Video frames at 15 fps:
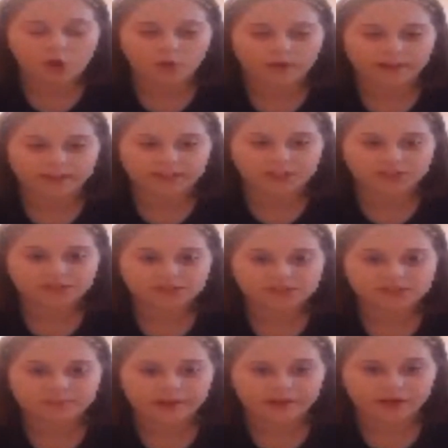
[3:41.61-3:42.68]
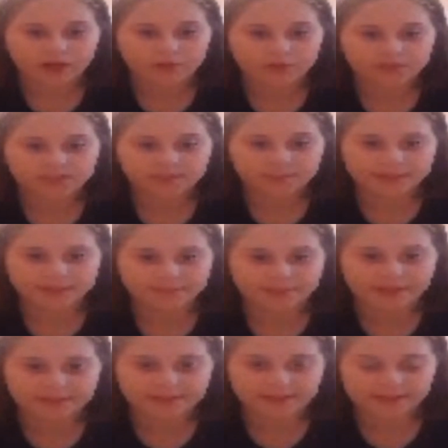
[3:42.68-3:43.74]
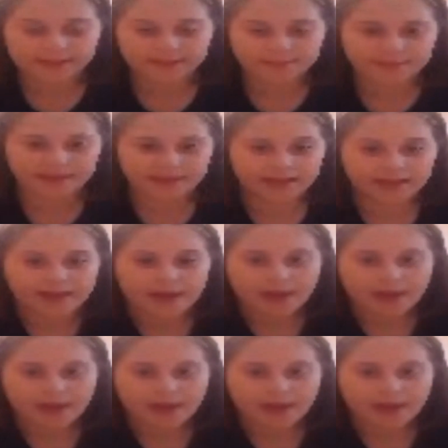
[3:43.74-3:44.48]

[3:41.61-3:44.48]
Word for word: Great leaders inspire others to be the best they can be